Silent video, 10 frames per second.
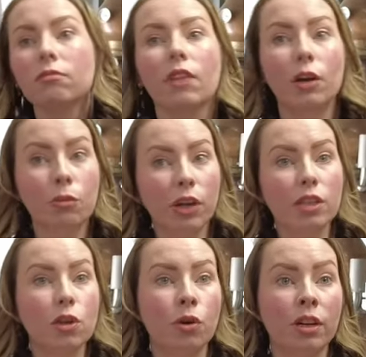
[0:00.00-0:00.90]
and we'll get
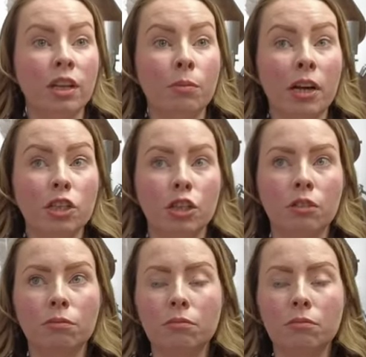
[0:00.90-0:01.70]
it all into the mash tun.